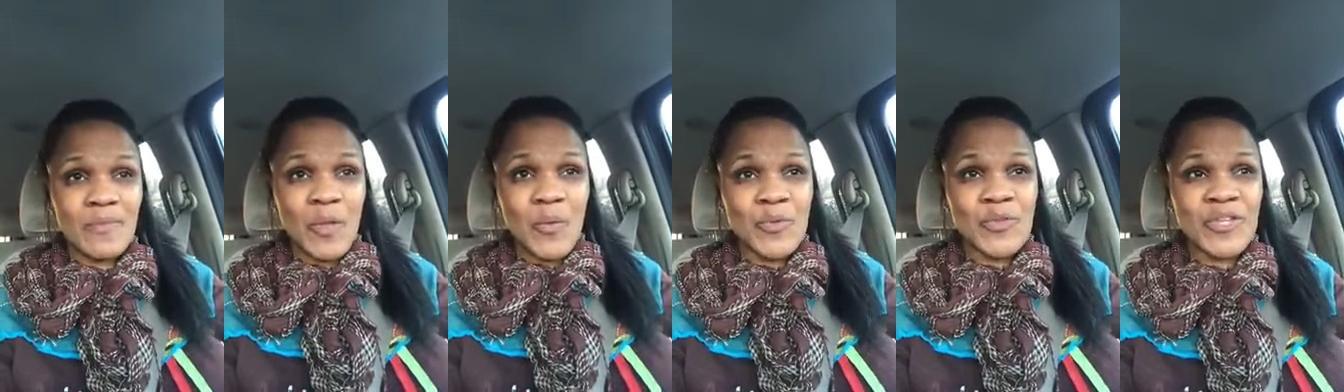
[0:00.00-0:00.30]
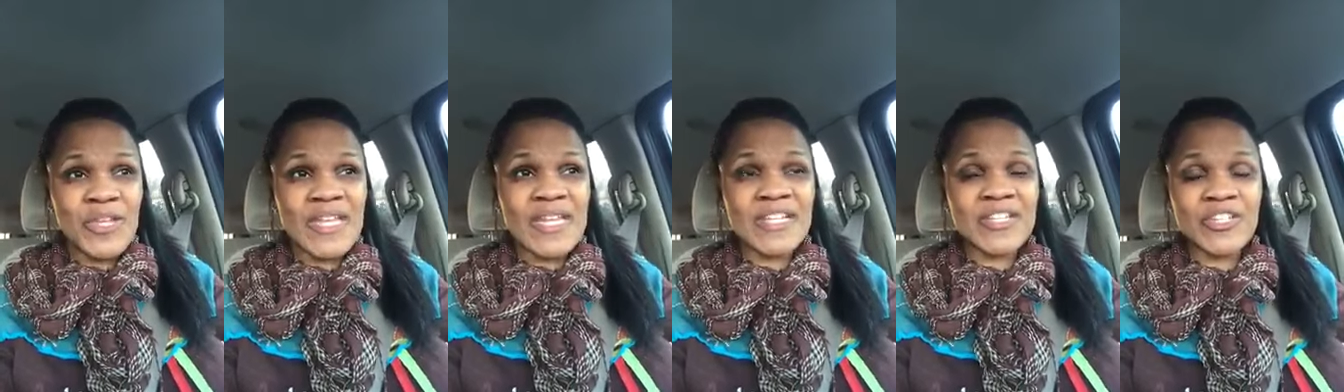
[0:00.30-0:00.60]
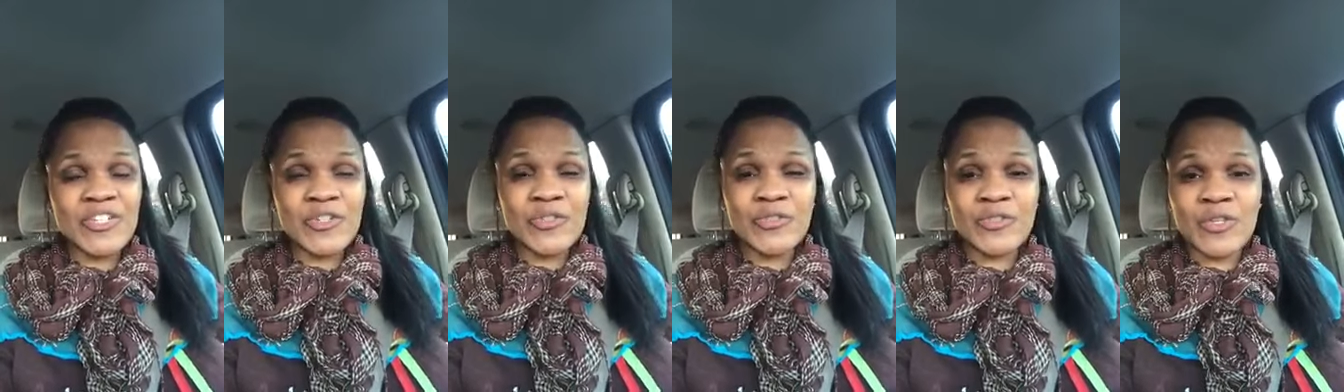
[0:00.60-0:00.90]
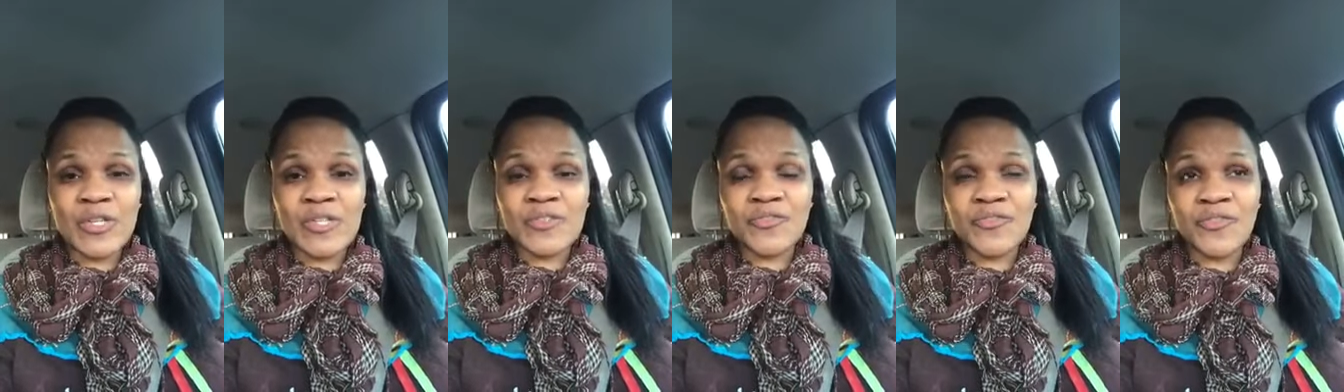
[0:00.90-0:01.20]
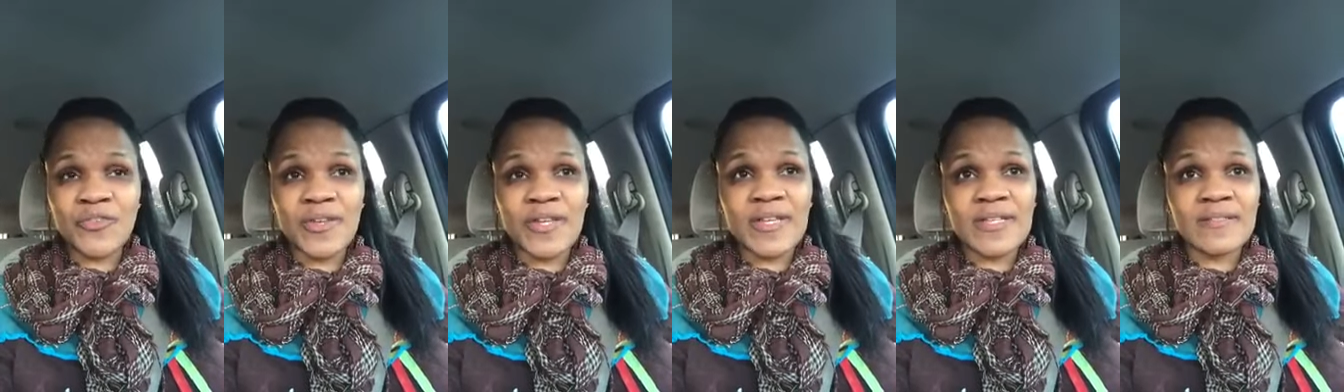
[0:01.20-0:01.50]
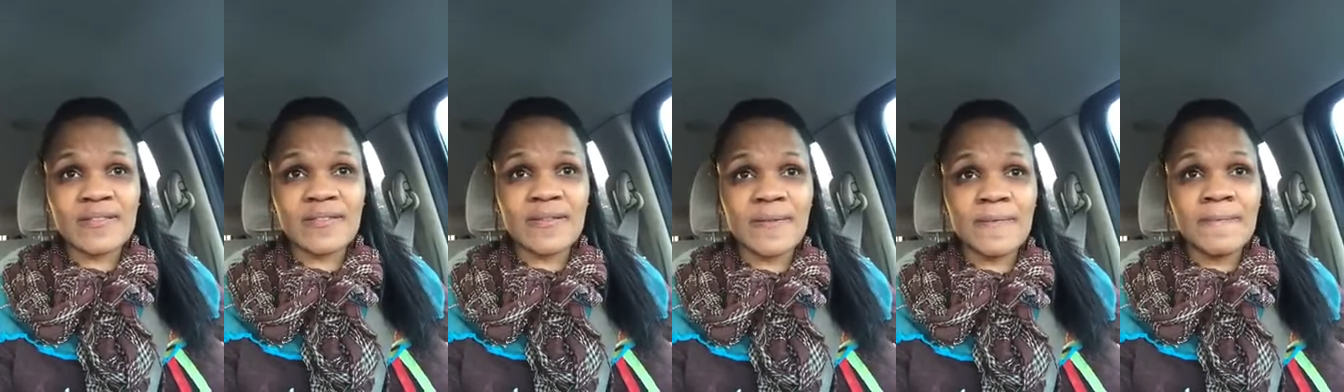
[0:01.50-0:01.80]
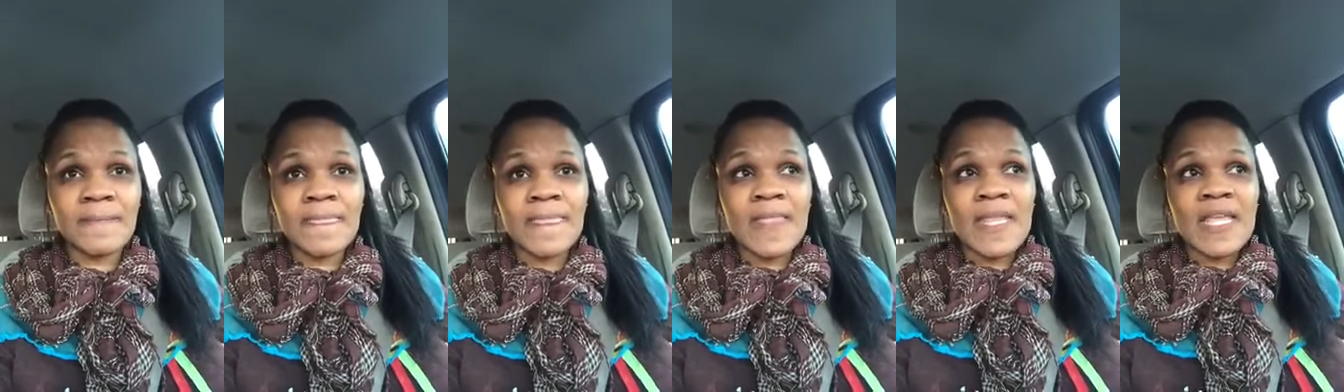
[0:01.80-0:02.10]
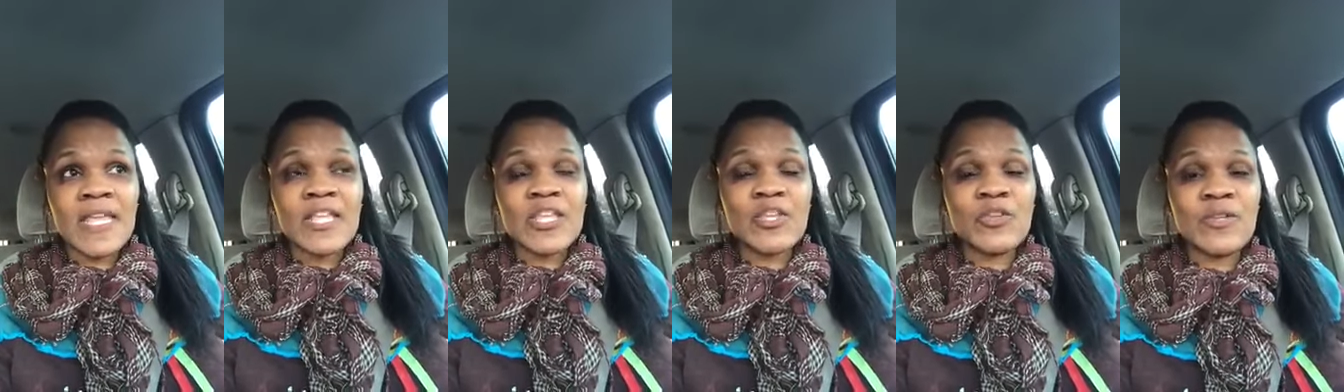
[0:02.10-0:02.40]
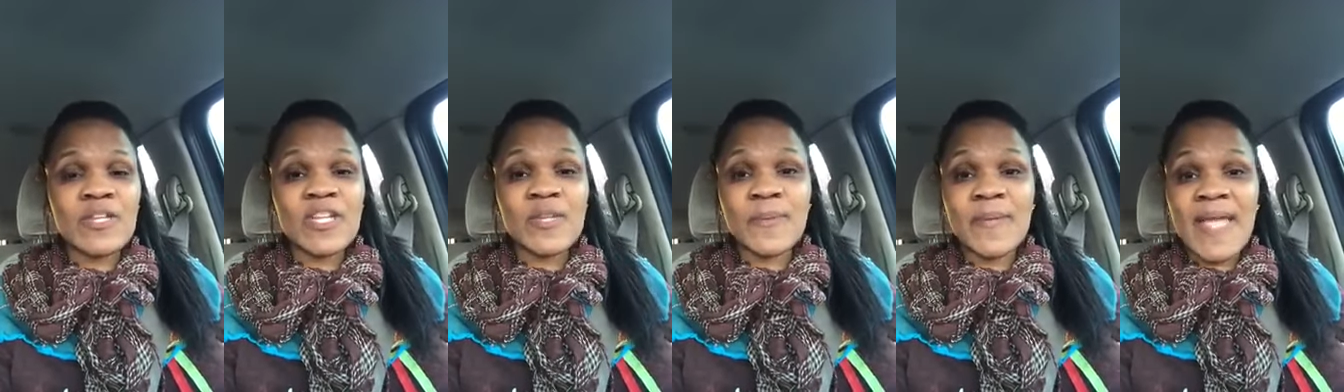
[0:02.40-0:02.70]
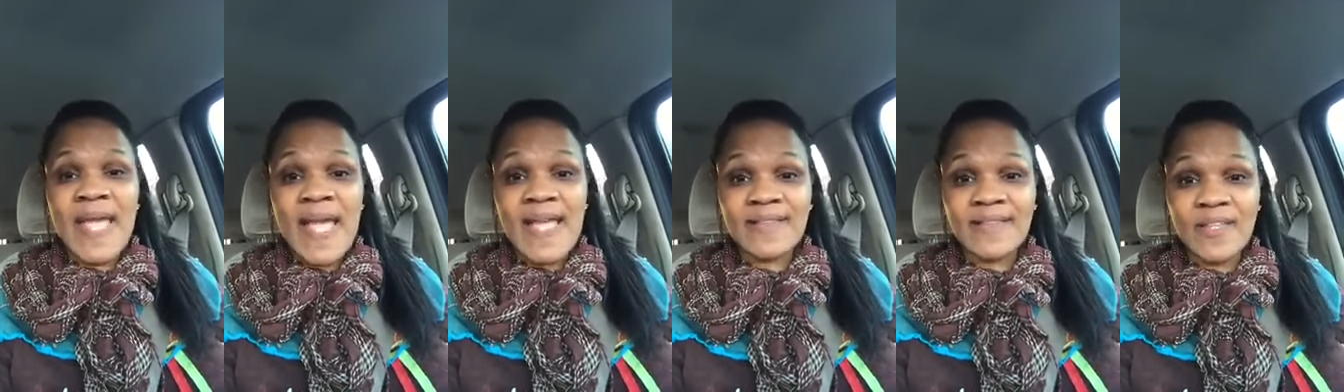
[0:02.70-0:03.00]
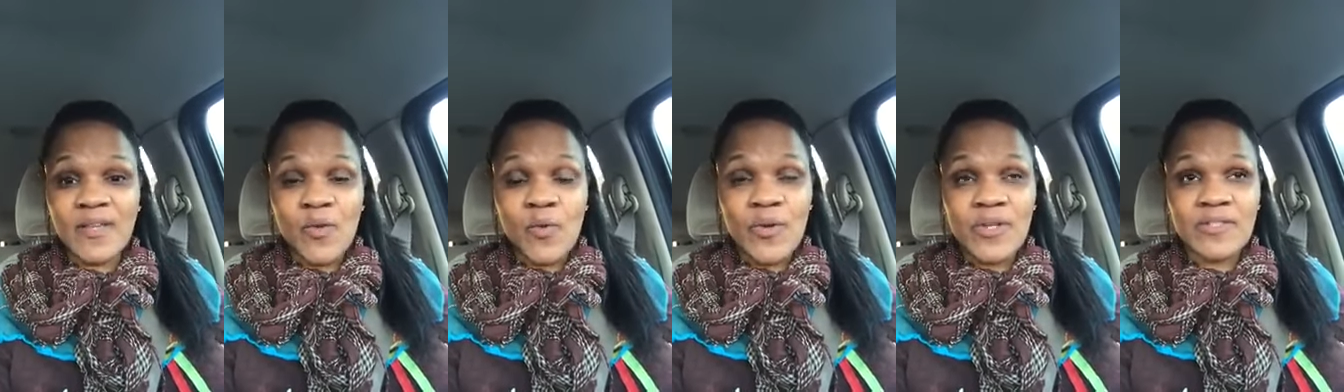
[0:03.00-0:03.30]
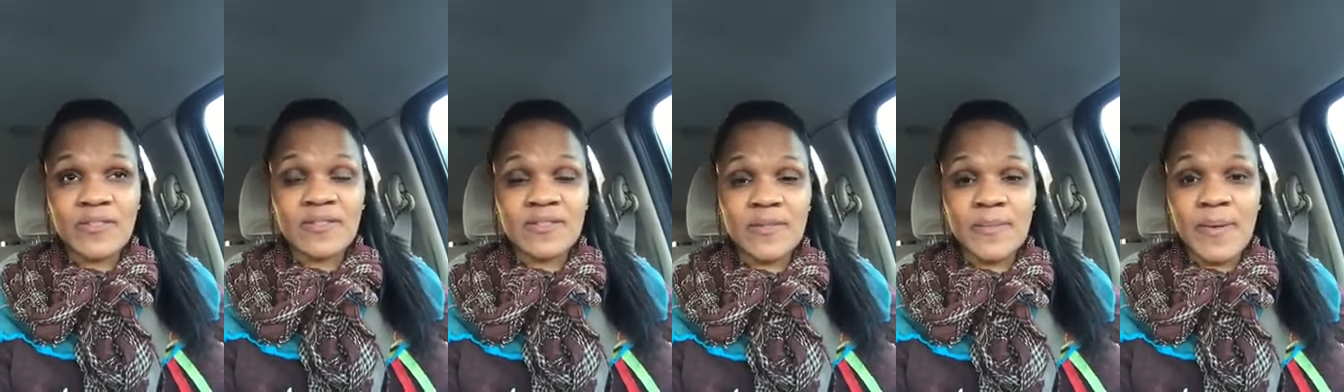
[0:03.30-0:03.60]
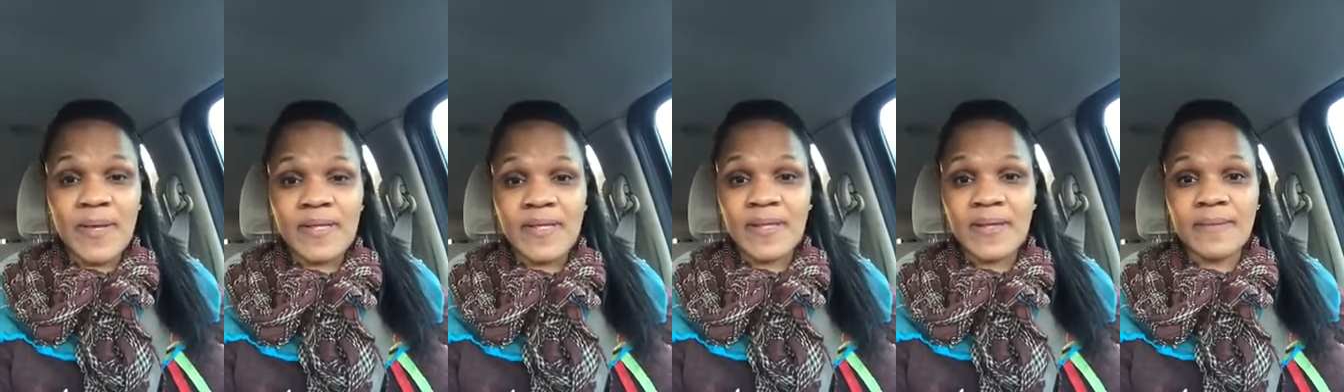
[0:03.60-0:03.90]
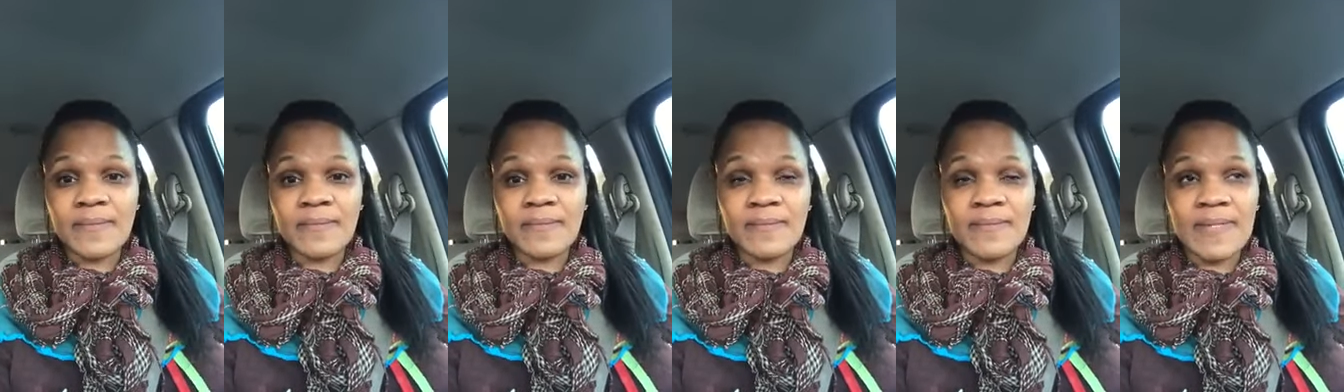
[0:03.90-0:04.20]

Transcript: when you get introduced to his friends, you need to be asking questions about him,